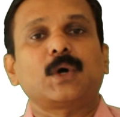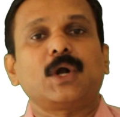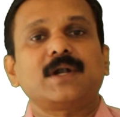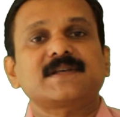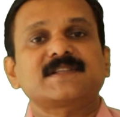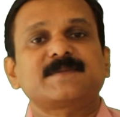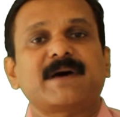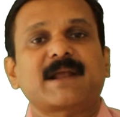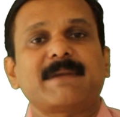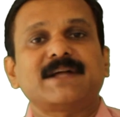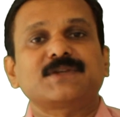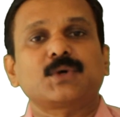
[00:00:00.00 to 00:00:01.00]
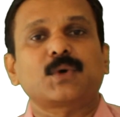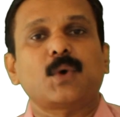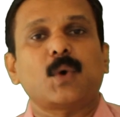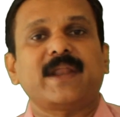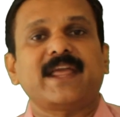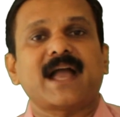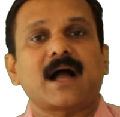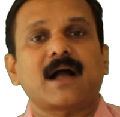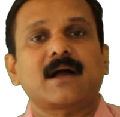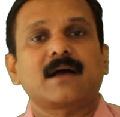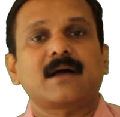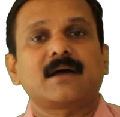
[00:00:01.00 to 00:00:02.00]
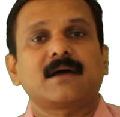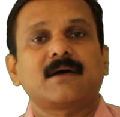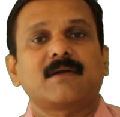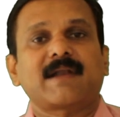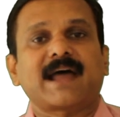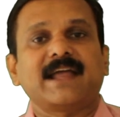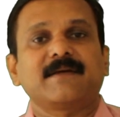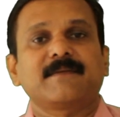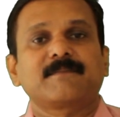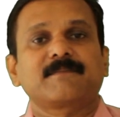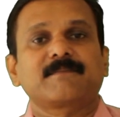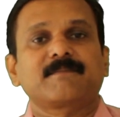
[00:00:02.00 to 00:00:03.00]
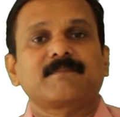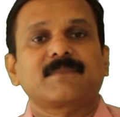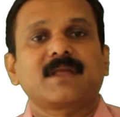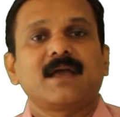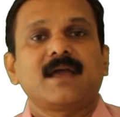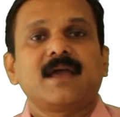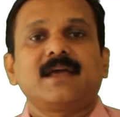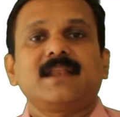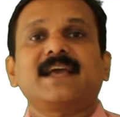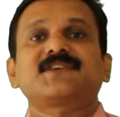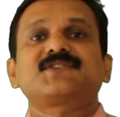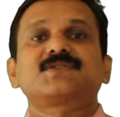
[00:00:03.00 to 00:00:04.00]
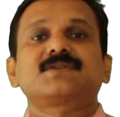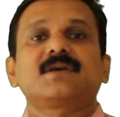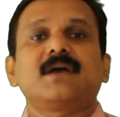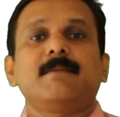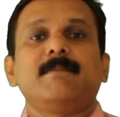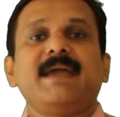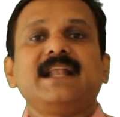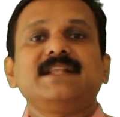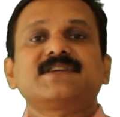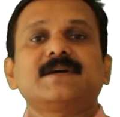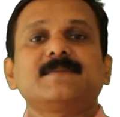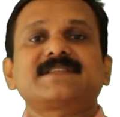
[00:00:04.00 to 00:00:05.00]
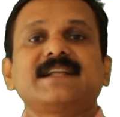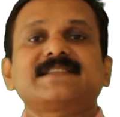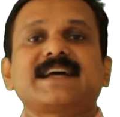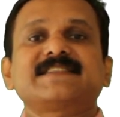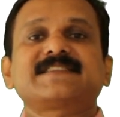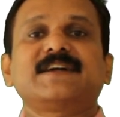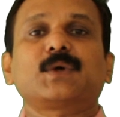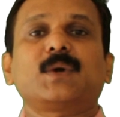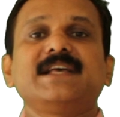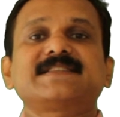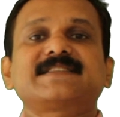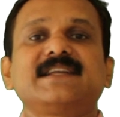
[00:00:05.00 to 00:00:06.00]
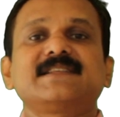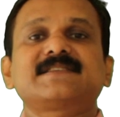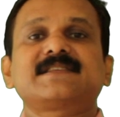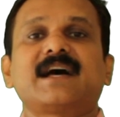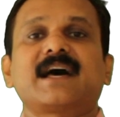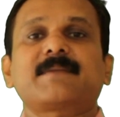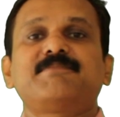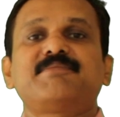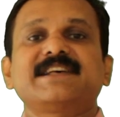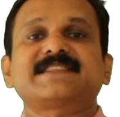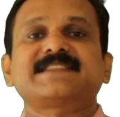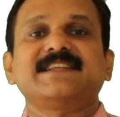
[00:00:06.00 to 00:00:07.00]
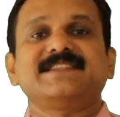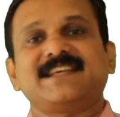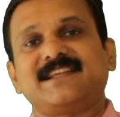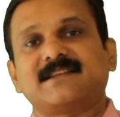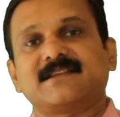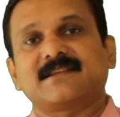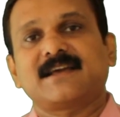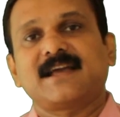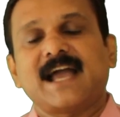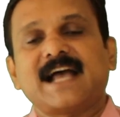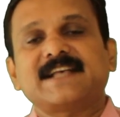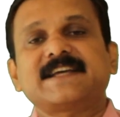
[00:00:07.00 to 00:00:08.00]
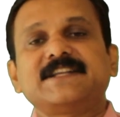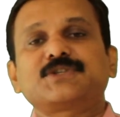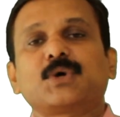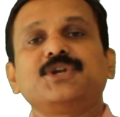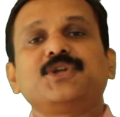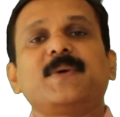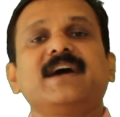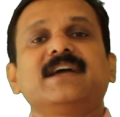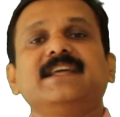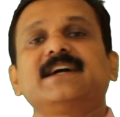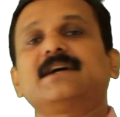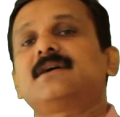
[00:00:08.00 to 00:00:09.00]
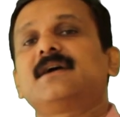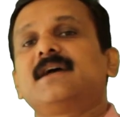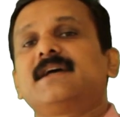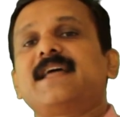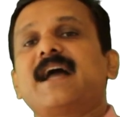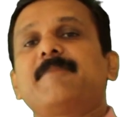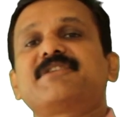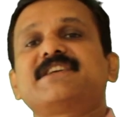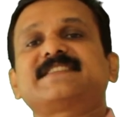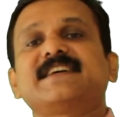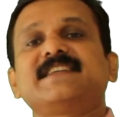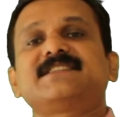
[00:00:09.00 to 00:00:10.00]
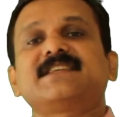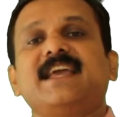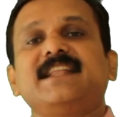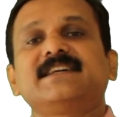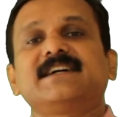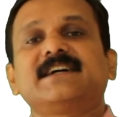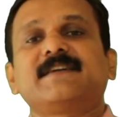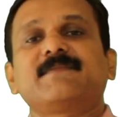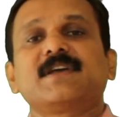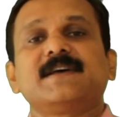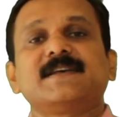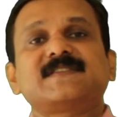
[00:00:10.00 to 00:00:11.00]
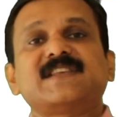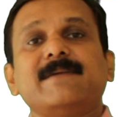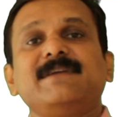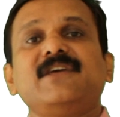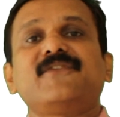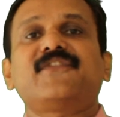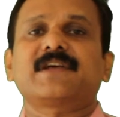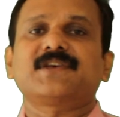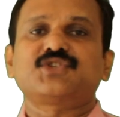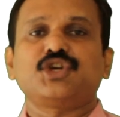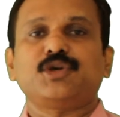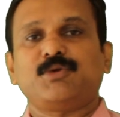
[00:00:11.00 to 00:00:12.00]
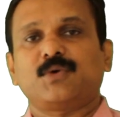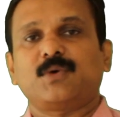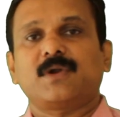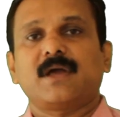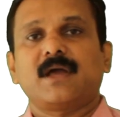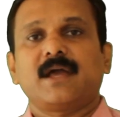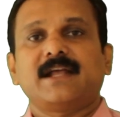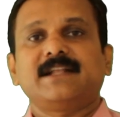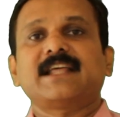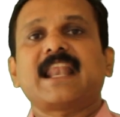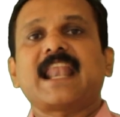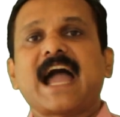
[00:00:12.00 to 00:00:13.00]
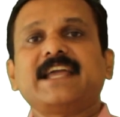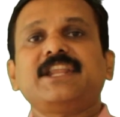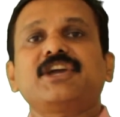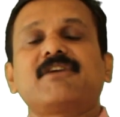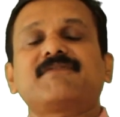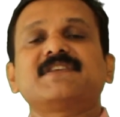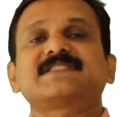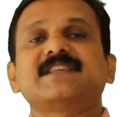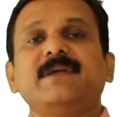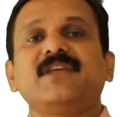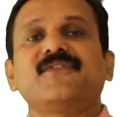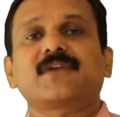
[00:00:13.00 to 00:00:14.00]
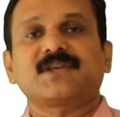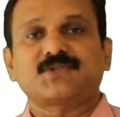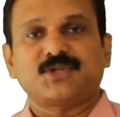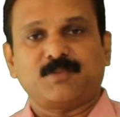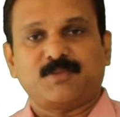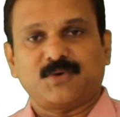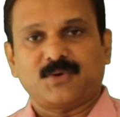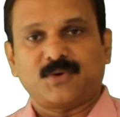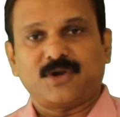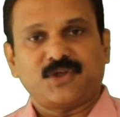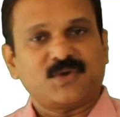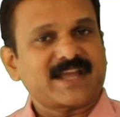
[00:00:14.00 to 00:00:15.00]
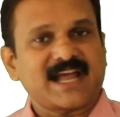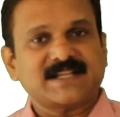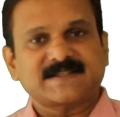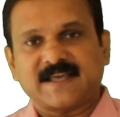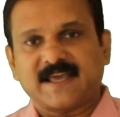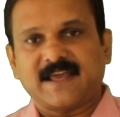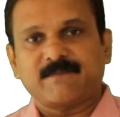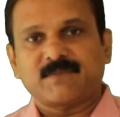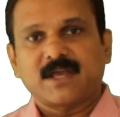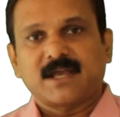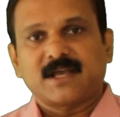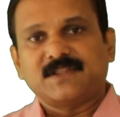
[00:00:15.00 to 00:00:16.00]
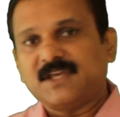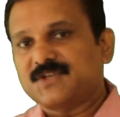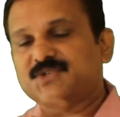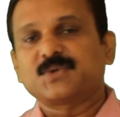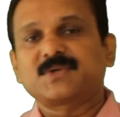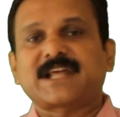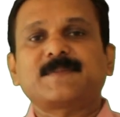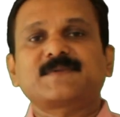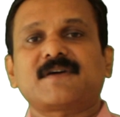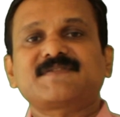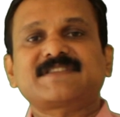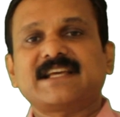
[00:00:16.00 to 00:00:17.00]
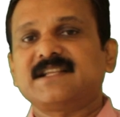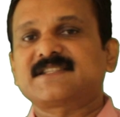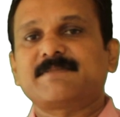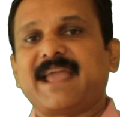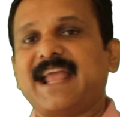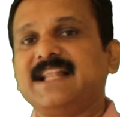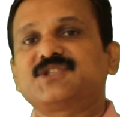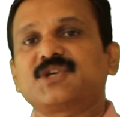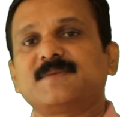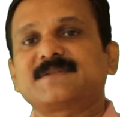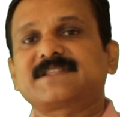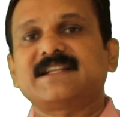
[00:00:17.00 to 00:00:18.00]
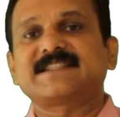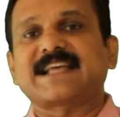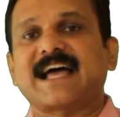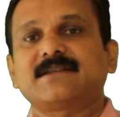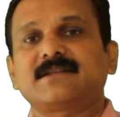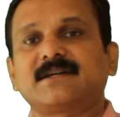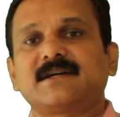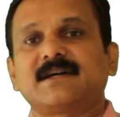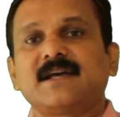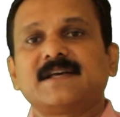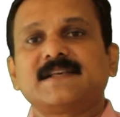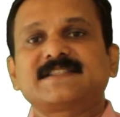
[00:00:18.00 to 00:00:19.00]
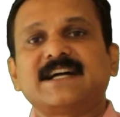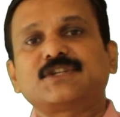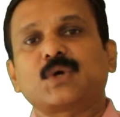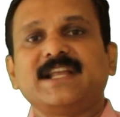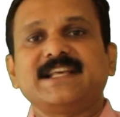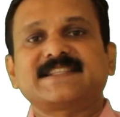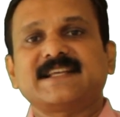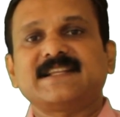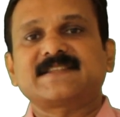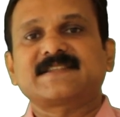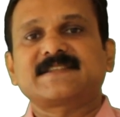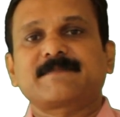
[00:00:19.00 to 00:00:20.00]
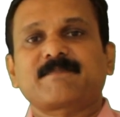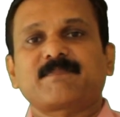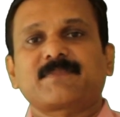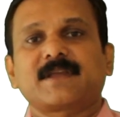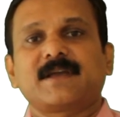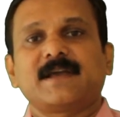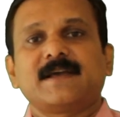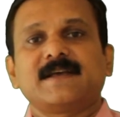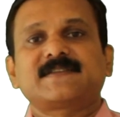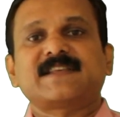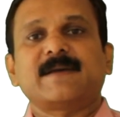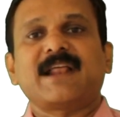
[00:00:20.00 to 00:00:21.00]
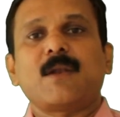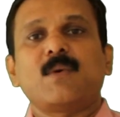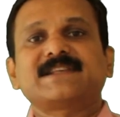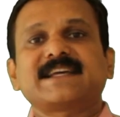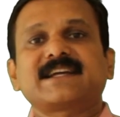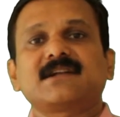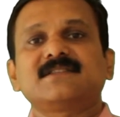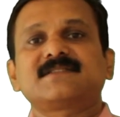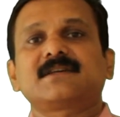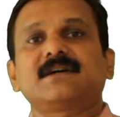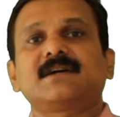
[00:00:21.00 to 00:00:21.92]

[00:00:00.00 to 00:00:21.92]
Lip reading: called spermatogonia. Right. Next, male germ cells and Sertoli cells are present in, as I told you earlier, they are present in the seminiferous tubule. In the lining of the seminiferous tubule, you can see these two types of cells, male germ cells and Sertoli cells. Seminal vesicles,